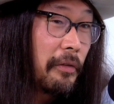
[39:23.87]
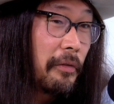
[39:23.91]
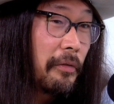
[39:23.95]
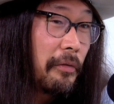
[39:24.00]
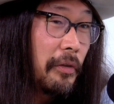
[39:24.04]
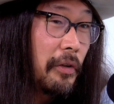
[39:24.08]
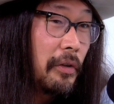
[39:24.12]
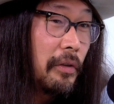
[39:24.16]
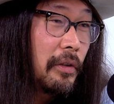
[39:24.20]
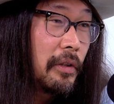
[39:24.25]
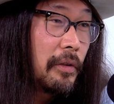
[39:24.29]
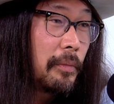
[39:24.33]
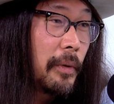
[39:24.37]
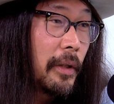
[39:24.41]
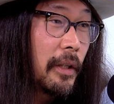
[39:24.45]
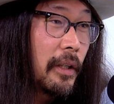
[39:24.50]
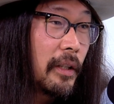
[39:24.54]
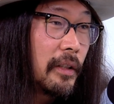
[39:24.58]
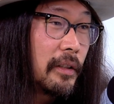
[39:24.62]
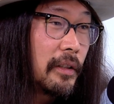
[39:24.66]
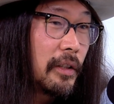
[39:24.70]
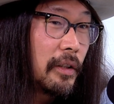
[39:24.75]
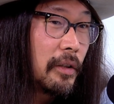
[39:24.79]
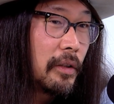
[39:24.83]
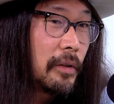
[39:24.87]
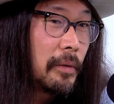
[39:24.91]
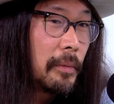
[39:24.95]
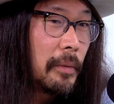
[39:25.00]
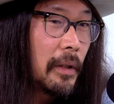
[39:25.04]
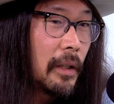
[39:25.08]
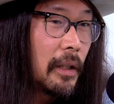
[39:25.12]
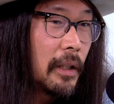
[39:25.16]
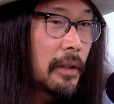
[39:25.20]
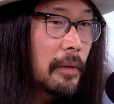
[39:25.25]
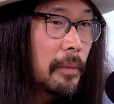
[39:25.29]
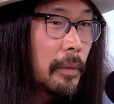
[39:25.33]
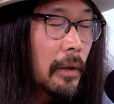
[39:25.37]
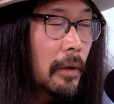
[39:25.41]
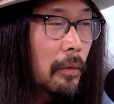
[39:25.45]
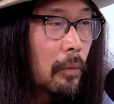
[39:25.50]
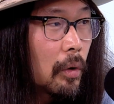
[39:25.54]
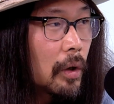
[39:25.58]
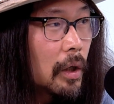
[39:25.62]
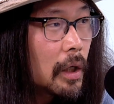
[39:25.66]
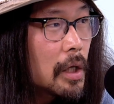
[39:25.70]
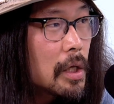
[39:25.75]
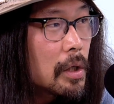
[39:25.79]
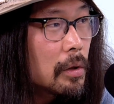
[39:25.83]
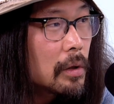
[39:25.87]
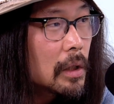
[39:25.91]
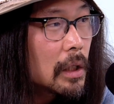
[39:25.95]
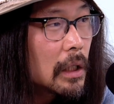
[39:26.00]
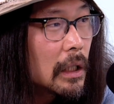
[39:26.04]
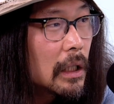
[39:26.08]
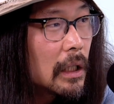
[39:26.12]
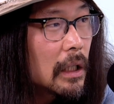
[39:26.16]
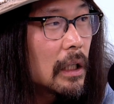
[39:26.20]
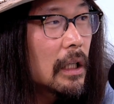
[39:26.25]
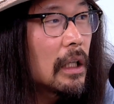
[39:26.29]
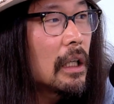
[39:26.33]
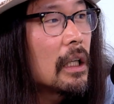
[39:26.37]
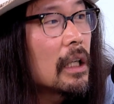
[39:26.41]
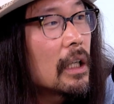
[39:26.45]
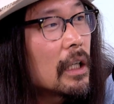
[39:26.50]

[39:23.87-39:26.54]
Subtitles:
foods because she was like, what are you eating?